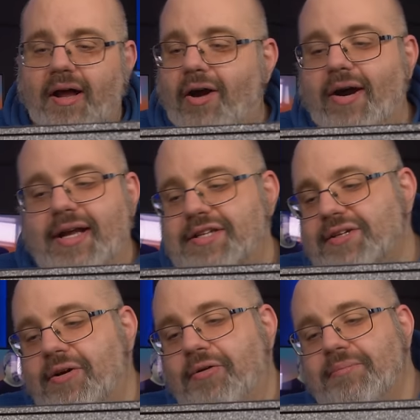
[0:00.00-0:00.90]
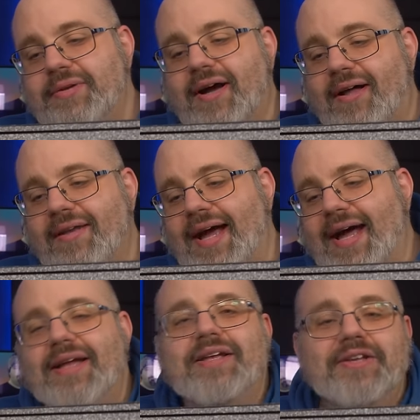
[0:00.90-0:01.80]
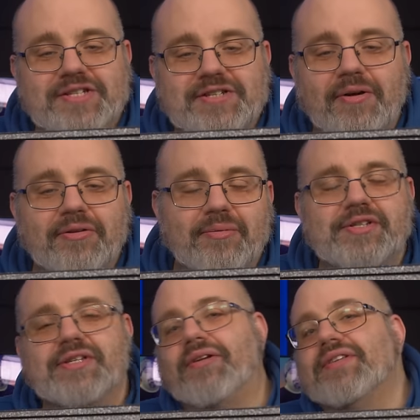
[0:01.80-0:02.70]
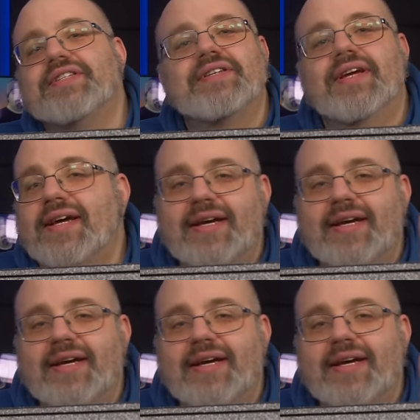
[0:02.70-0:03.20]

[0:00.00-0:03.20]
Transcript: Alright, so beyond that, you saw the results.